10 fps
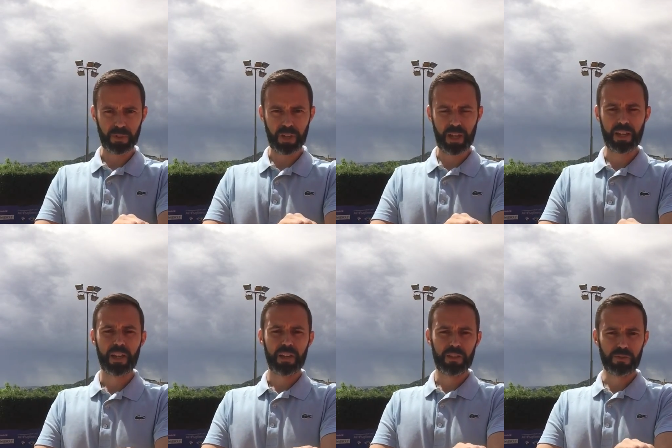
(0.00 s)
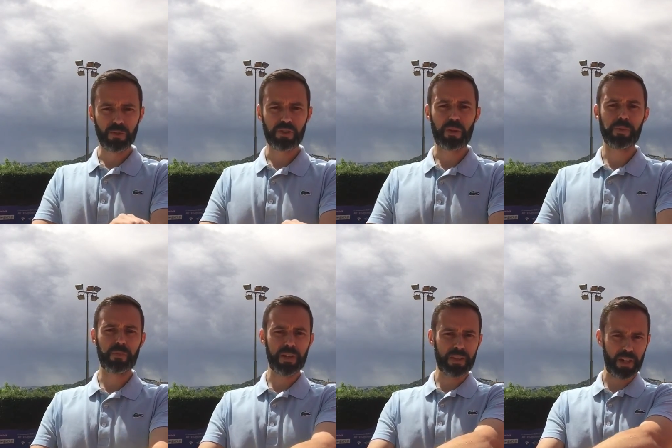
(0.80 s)
Okay, this will
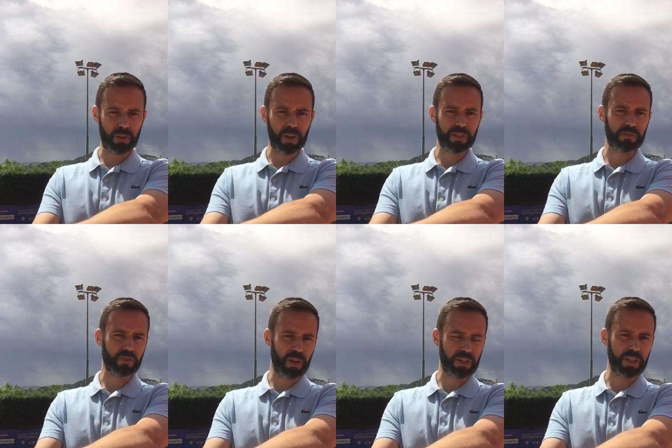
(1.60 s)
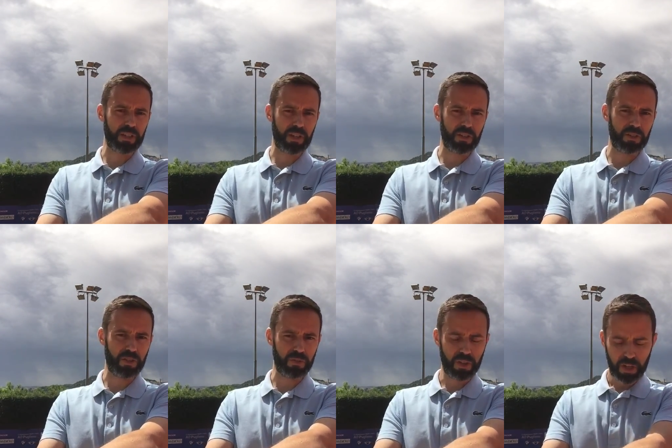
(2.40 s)
supplement that aggressive stretching that you
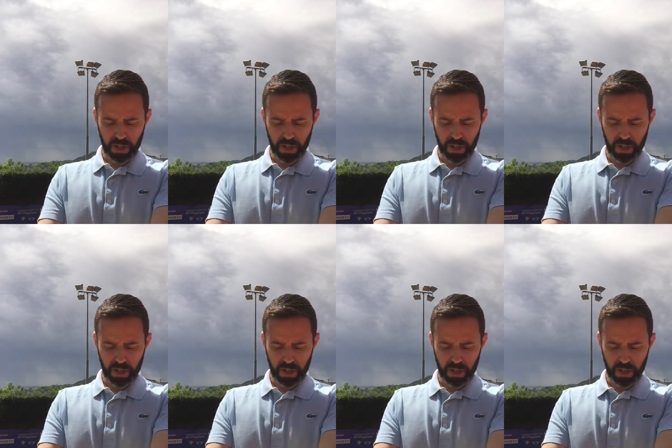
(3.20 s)
do.